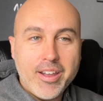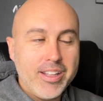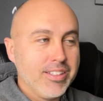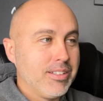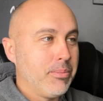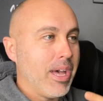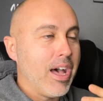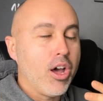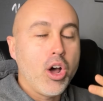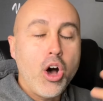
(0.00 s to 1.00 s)
It's
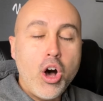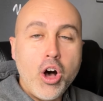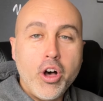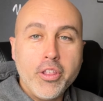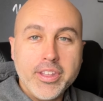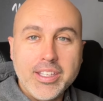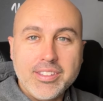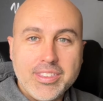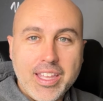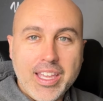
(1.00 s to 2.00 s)
about all
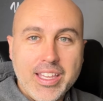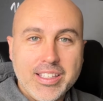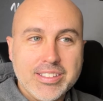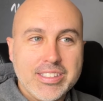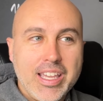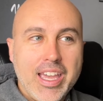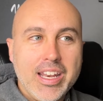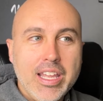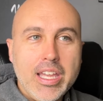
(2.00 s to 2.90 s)
these things that